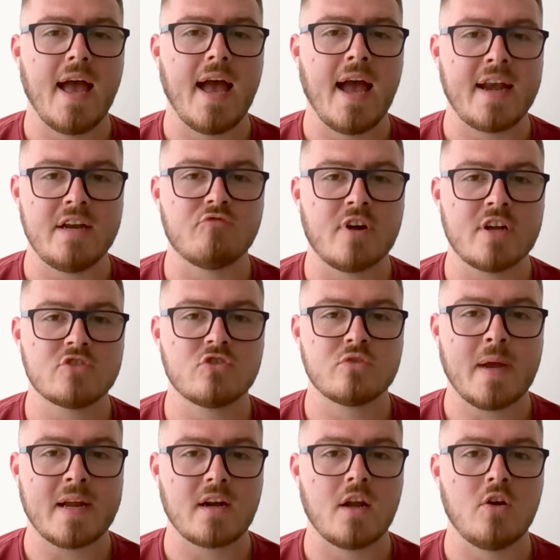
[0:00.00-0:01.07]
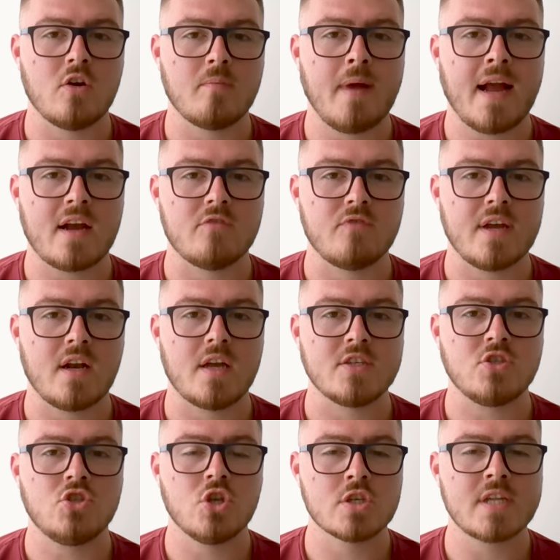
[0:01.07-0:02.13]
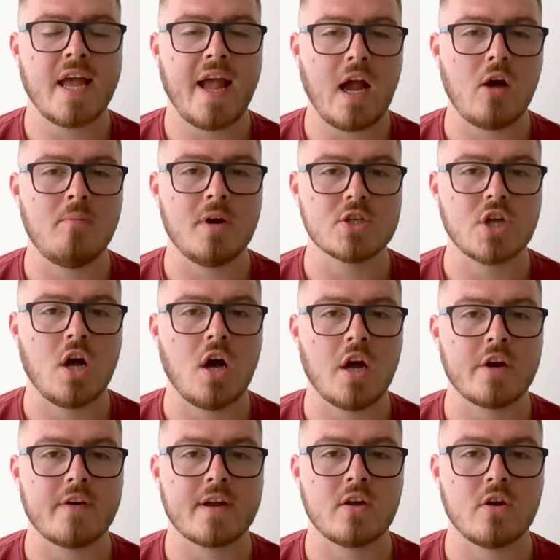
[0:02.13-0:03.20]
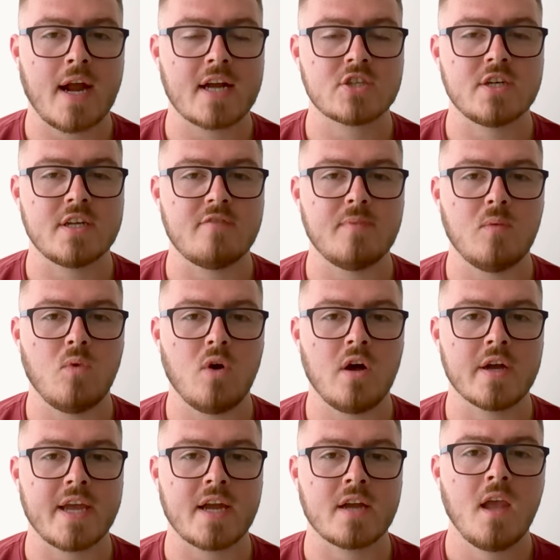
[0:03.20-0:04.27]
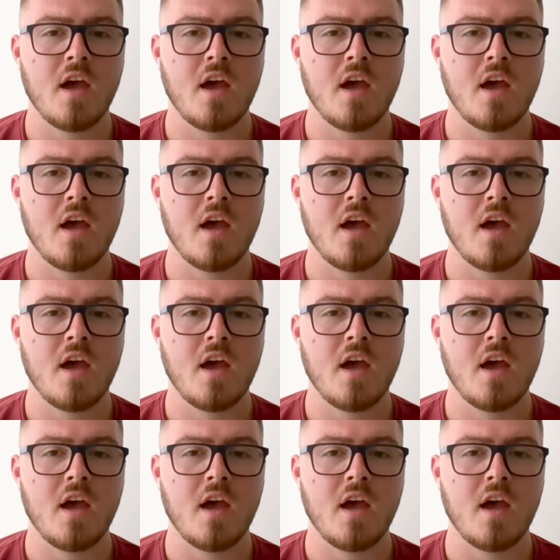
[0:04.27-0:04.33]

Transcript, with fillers: And in retrospect, I look back and realize just how much harder I could actually have been working.